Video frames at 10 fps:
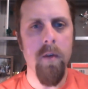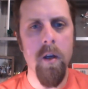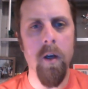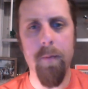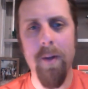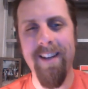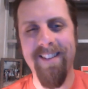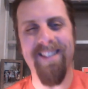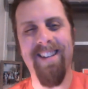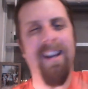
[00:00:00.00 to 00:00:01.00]

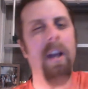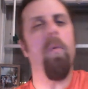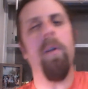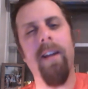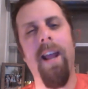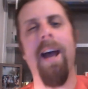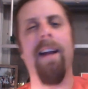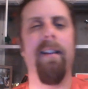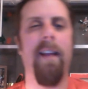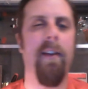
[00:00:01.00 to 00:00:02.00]
appliances, and I kind of wanted to
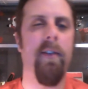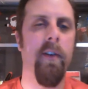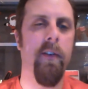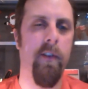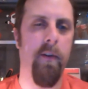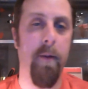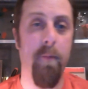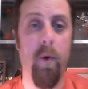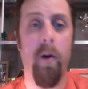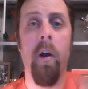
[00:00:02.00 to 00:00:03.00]
add to that series a little bit
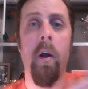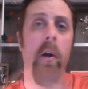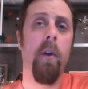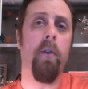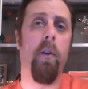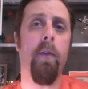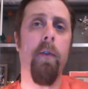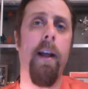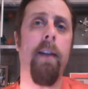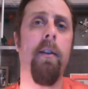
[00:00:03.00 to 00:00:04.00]
more. So look
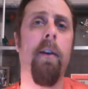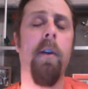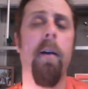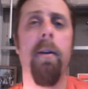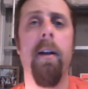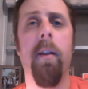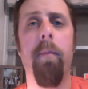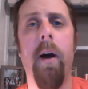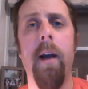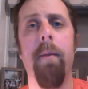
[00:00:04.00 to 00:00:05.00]
for that stuff coming down the
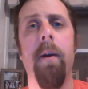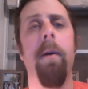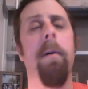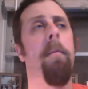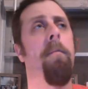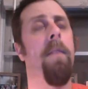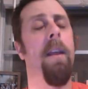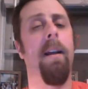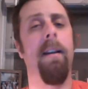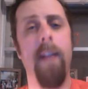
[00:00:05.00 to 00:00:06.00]
pipe.
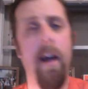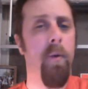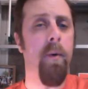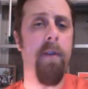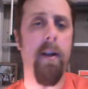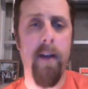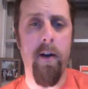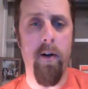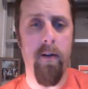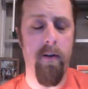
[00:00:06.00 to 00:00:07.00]
Now that we've got that
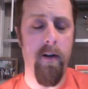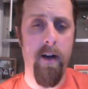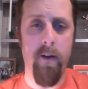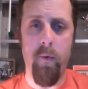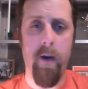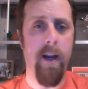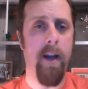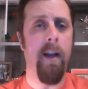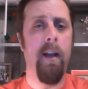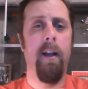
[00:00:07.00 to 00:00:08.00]
all out of the
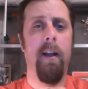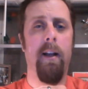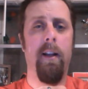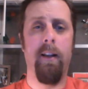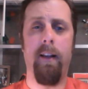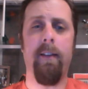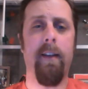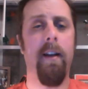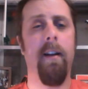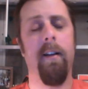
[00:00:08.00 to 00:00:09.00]
way, let's
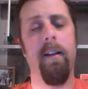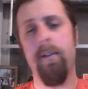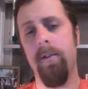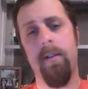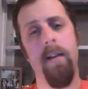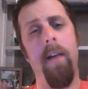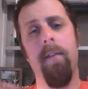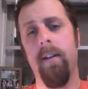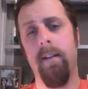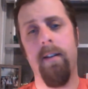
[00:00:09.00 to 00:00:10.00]
just dive
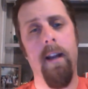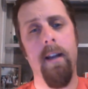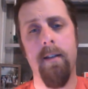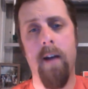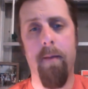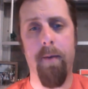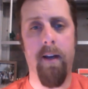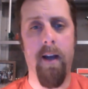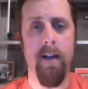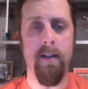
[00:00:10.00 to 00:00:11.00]
into today's topic,
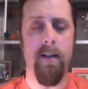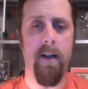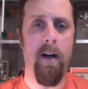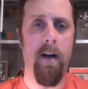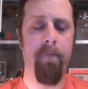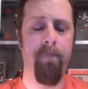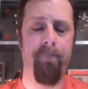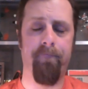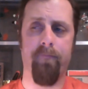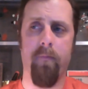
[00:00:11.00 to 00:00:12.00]
guys.
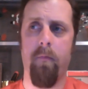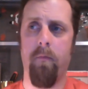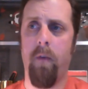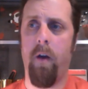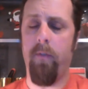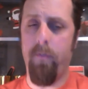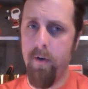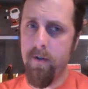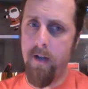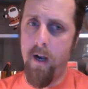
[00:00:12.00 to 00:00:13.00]

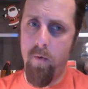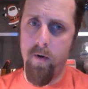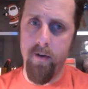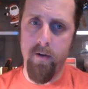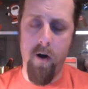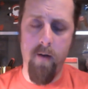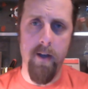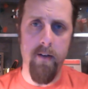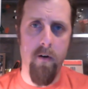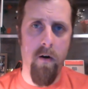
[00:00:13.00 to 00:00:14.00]
First, I wanted to
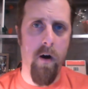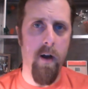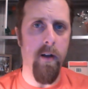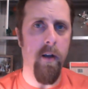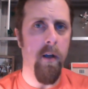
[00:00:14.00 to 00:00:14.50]
comment on